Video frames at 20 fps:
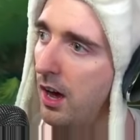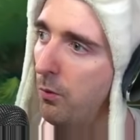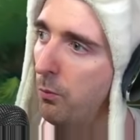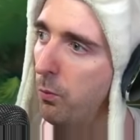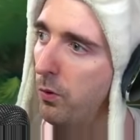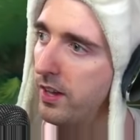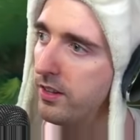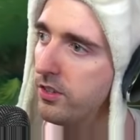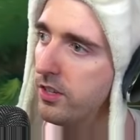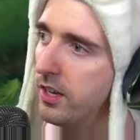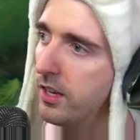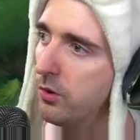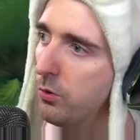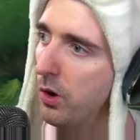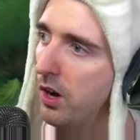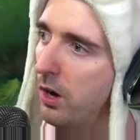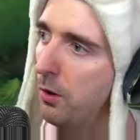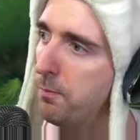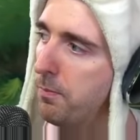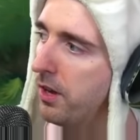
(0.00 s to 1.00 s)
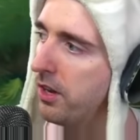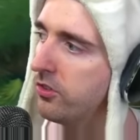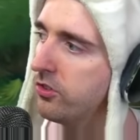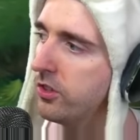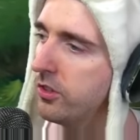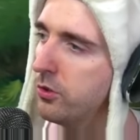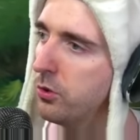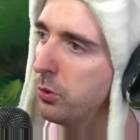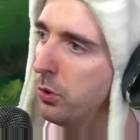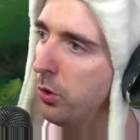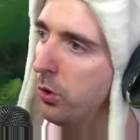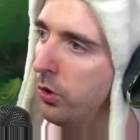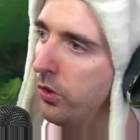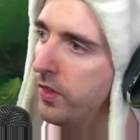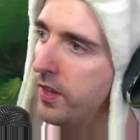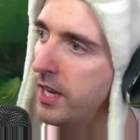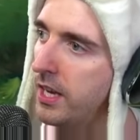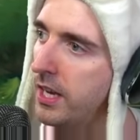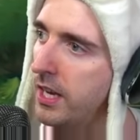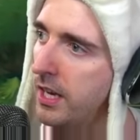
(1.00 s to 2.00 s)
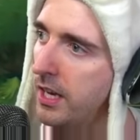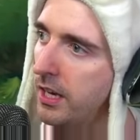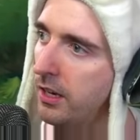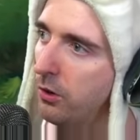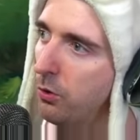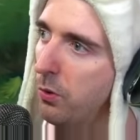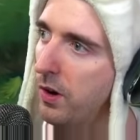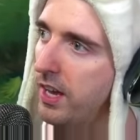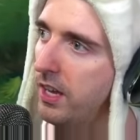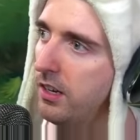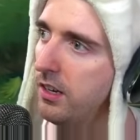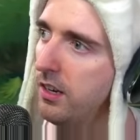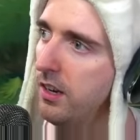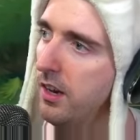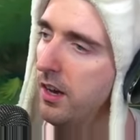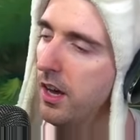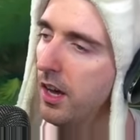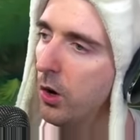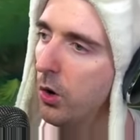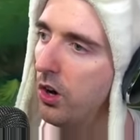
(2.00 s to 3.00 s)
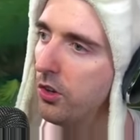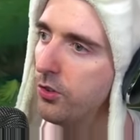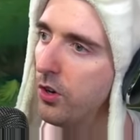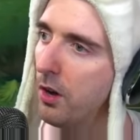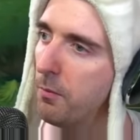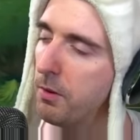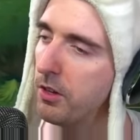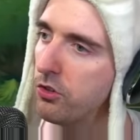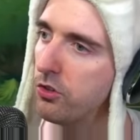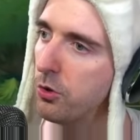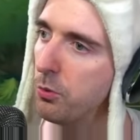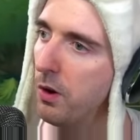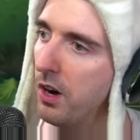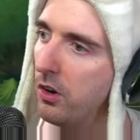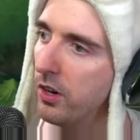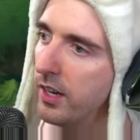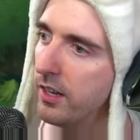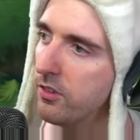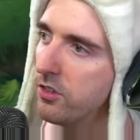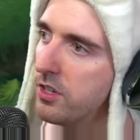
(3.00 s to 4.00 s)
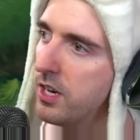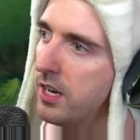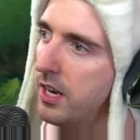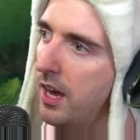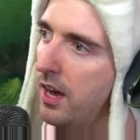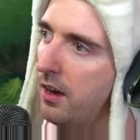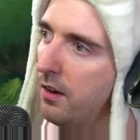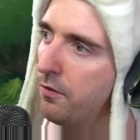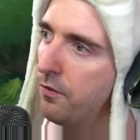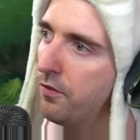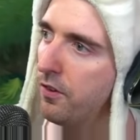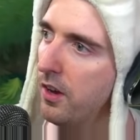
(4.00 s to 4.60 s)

Wit's End will help us duel the Gwen. It'll also help us do well against TF.